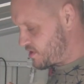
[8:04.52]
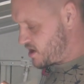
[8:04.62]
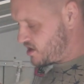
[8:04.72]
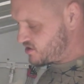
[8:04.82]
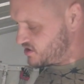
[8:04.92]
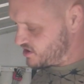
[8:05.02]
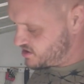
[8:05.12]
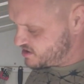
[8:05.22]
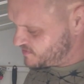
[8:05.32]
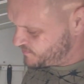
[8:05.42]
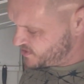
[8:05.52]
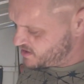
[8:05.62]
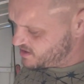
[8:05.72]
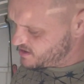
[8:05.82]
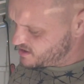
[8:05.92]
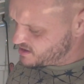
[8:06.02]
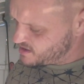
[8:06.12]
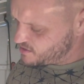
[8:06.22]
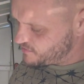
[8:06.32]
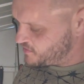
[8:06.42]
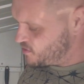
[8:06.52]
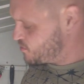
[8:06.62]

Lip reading: plasters. Got a few